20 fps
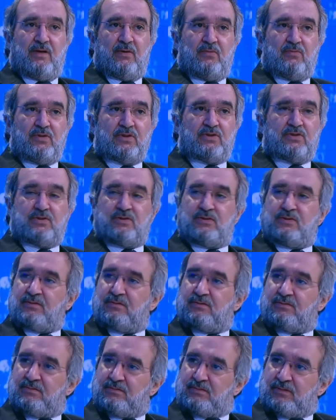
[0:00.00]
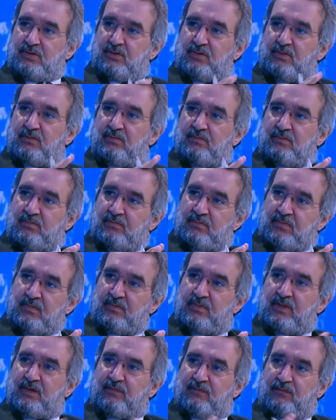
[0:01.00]
which, you know,
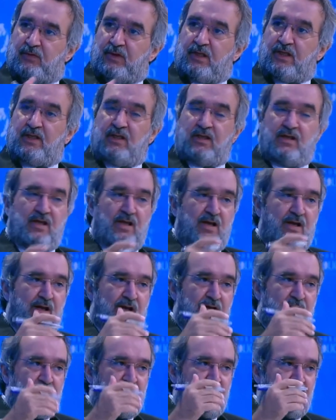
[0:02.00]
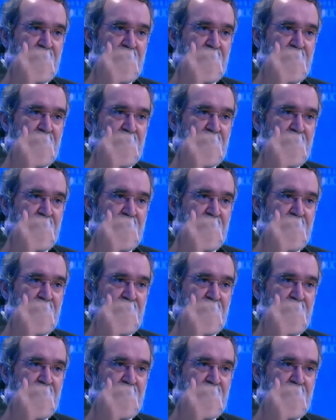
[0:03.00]
they're fully uh,